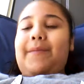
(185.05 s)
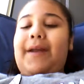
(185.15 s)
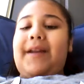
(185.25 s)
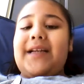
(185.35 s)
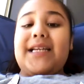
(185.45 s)

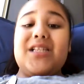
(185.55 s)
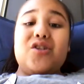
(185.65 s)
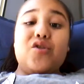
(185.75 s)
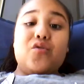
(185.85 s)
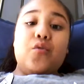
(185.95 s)
might not get
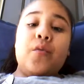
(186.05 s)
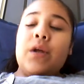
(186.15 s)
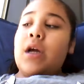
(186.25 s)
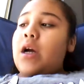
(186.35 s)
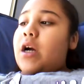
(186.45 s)
to
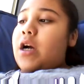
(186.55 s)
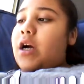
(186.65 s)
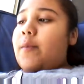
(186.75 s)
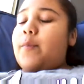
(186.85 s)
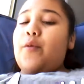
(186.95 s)

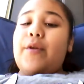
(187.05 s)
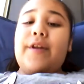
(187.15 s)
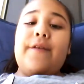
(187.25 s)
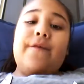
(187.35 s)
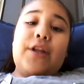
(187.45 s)
upload
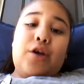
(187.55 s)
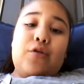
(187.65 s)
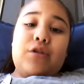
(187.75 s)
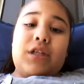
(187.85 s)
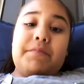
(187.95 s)
any
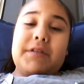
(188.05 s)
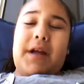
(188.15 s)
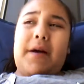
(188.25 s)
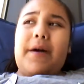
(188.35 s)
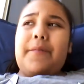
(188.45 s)
videos because
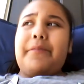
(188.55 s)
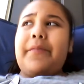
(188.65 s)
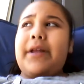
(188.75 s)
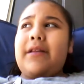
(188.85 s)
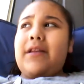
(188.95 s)

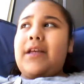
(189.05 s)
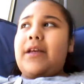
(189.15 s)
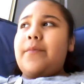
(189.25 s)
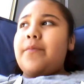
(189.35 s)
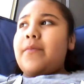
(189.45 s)
mainly